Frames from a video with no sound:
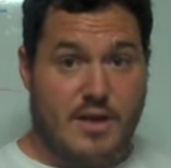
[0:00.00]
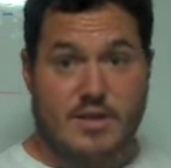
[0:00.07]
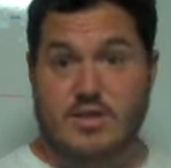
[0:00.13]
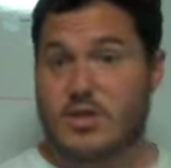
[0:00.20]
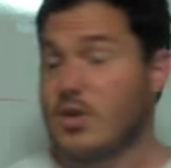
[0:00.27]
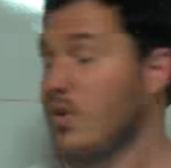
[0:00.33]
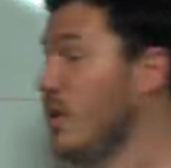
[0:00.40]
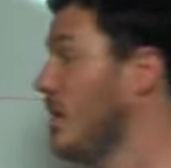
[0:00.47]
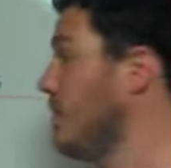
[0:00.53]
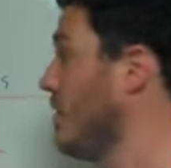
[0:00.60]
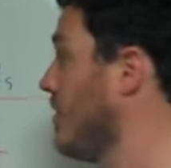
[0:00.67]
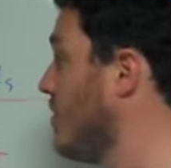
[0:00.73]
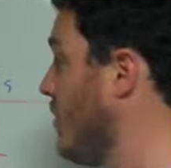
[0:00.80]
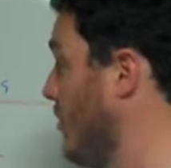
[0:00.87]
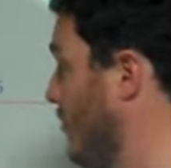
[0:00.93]
So I'm
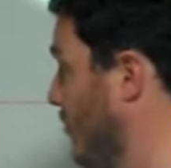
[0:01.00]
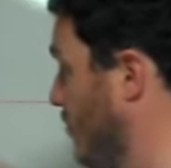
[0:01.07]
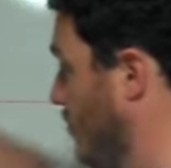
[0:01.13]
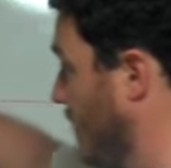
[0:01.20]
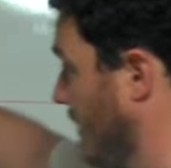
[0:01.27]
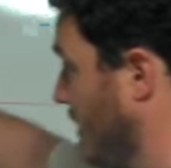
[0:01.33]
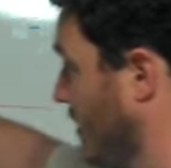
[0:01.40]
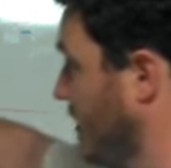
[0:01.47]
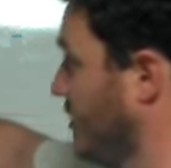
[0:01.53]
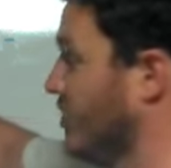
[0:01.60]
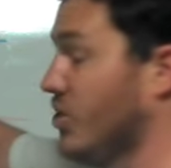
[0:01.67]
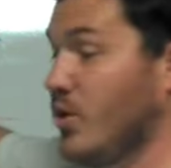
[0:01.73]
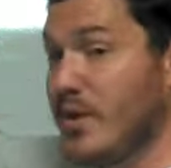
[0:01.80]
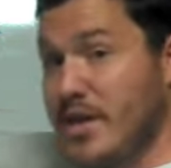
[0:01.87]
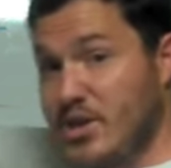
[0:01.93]
going to go through quickly and
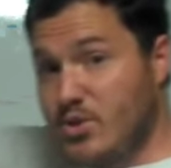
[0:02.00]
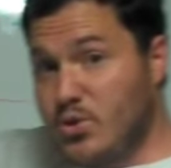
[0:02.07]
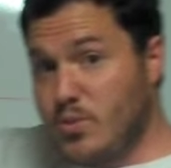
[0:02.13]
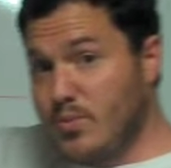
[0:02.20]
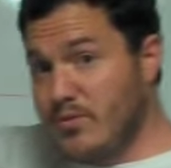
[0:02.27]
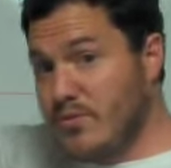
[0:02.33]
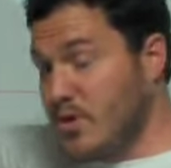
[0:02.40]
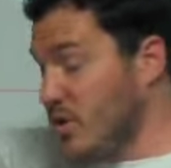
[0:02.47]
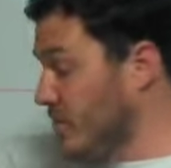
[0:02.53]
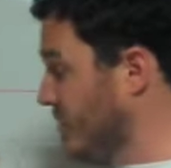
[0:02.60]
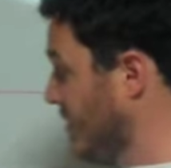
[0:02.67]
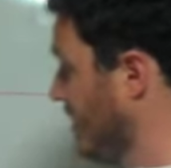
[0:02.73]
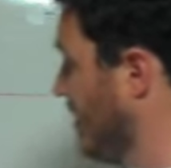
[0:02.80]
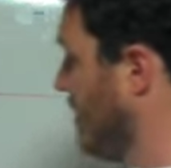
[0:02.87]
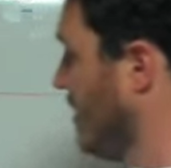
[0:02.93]
show each group of
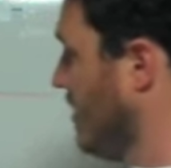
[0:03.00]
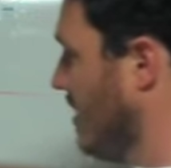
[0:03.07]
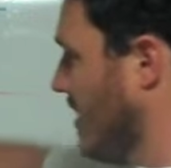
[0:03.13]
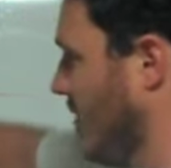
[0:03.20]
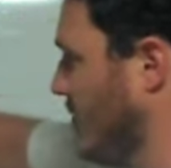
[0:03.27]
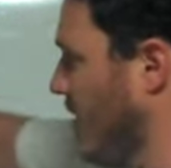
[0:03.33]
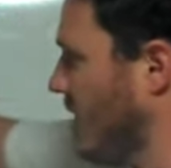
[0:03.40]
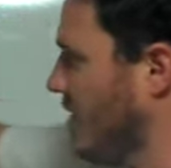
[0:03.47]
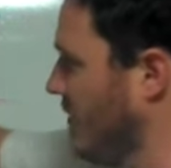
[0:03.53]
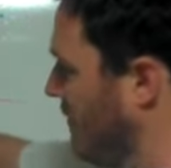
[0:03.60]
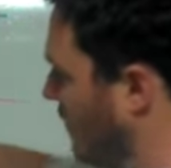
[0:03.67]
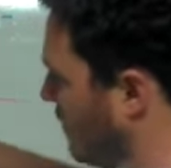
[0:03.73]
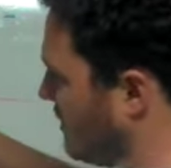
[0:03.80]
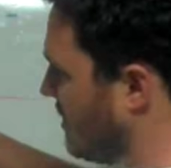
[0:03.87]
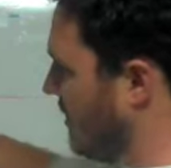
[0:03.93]
verbs. I'm not going to
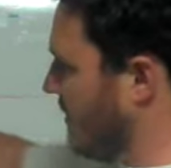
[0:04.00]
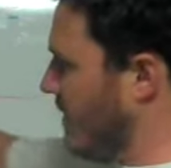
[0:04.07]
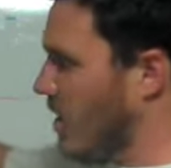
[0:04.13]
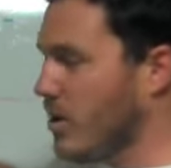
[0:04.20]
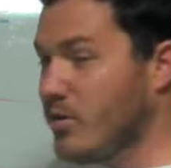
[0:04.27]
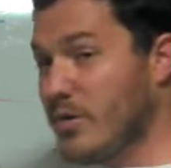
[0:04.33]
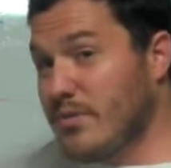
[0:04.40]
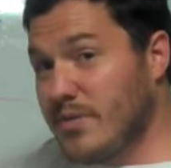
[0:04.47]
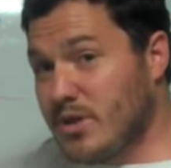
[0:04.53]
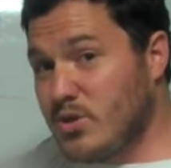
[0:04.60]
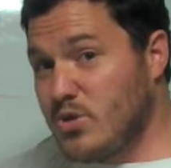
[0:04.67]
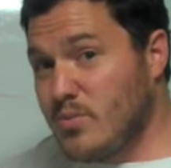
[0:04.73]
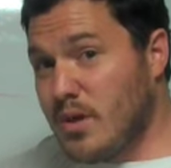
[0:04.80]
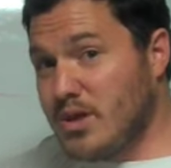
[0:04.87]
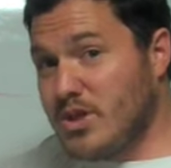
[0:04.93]
focus on the honorific
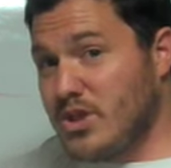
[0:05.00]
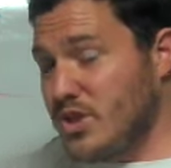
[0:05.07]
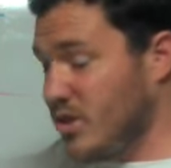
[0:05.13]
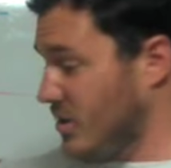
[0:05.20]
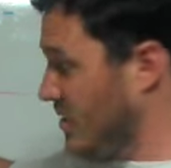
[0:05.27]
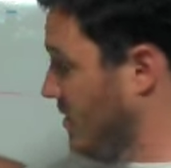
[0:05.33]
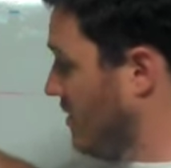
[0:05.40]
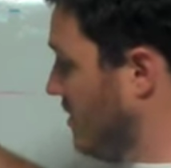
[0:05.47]
too much.